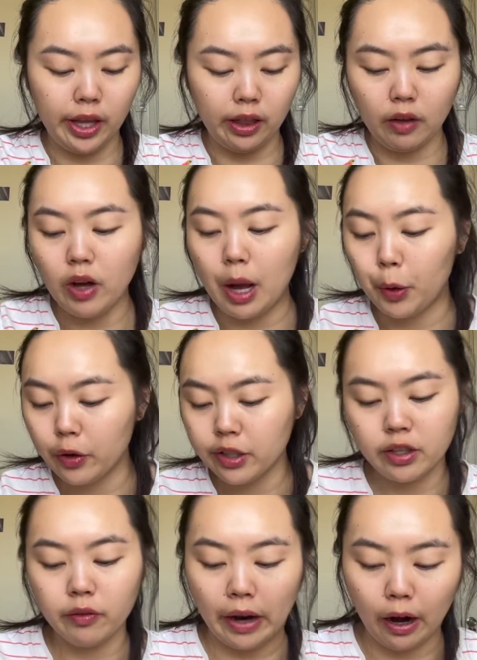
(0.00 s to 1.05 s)
love it. I'm going to
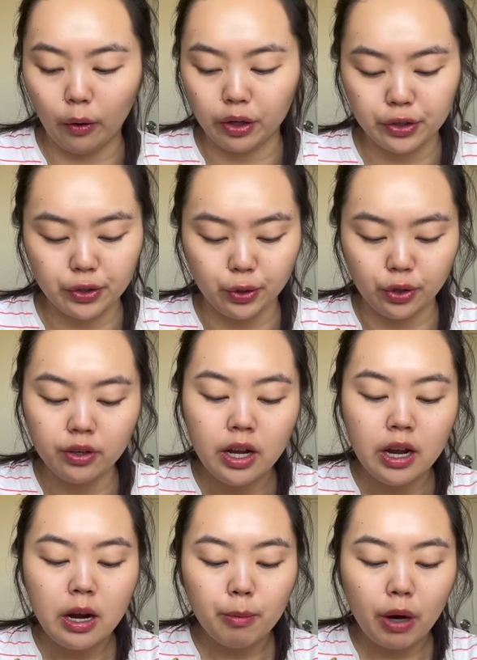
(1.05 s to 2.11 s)
devour it soon.
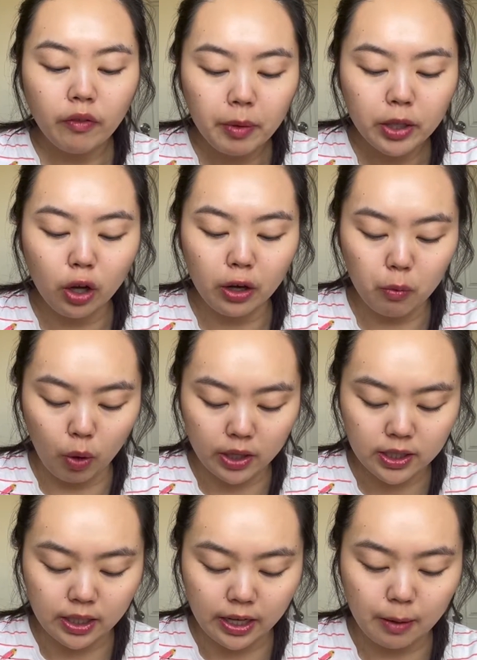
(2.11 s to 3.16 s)
Preferably not in one
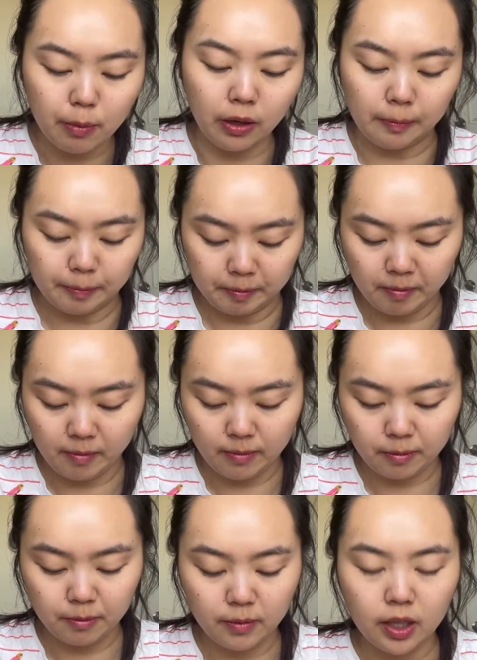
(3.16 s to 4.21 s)
sitting, but
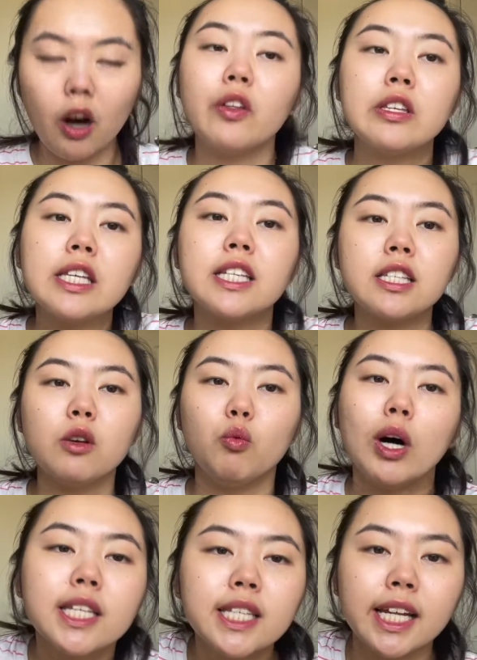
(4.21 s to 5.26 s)
honestly, this is a
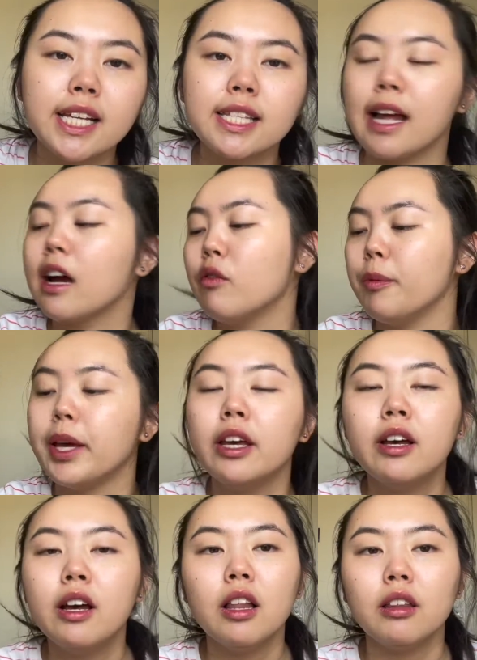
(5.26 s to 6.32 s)
one sitting snack for me.
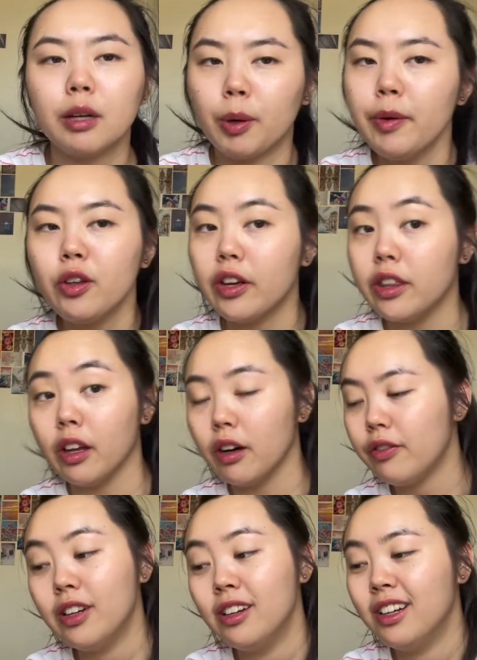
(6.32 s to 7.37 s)
Like, probably not
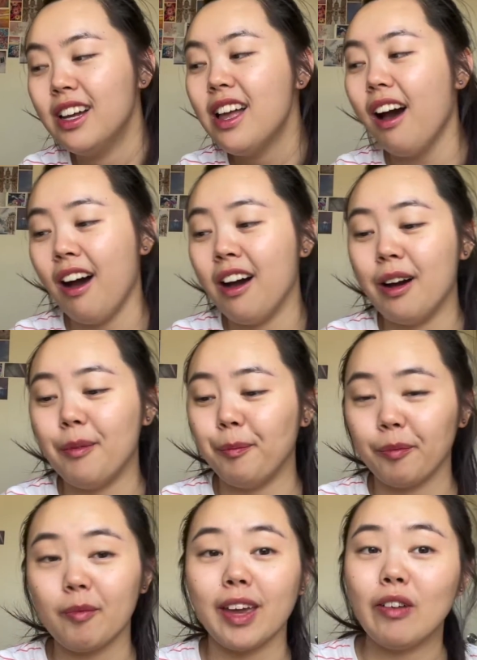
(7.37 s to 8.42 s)
enough.
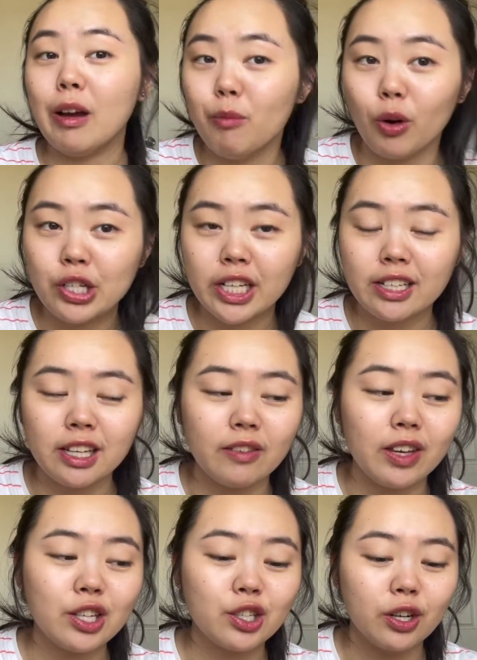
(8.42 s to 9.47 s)
If I'm watching a
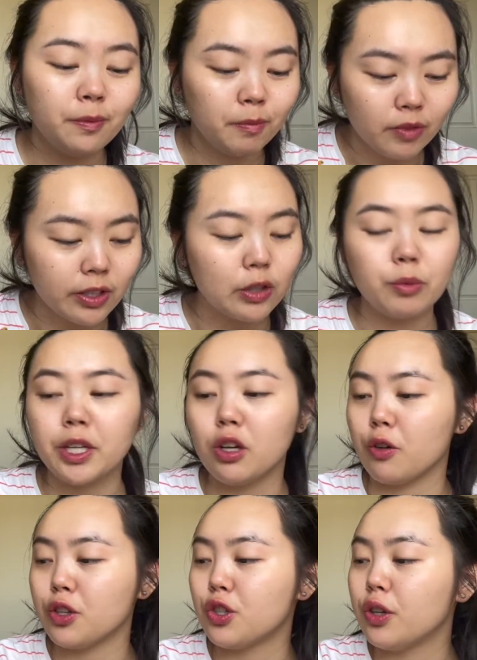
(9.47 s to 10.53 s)
TV show, this will be
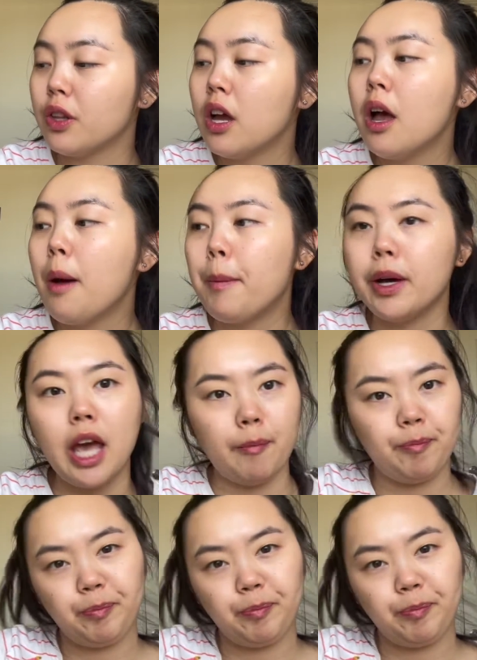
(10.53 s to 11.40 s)
gone soon. But yeah,